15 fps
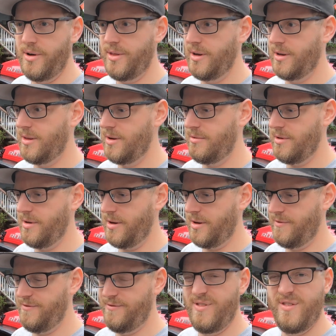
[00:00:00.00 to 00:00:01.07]
I think they were like
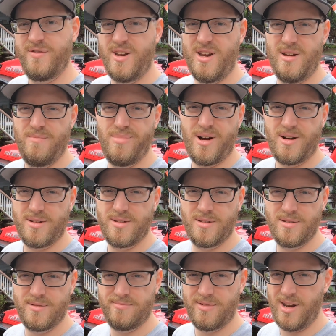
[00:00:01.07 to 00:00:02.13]
15
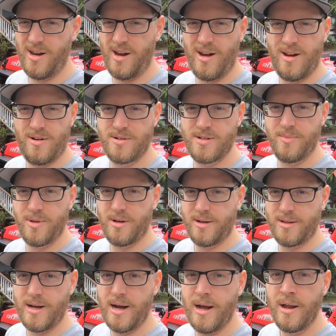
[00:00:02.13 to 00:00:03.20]
bucks Canadian or something
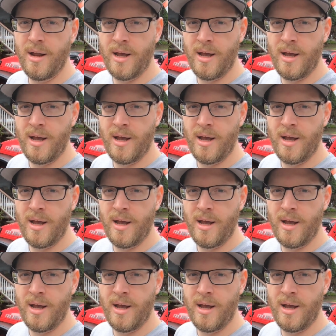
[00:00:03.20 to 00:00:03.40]
like that,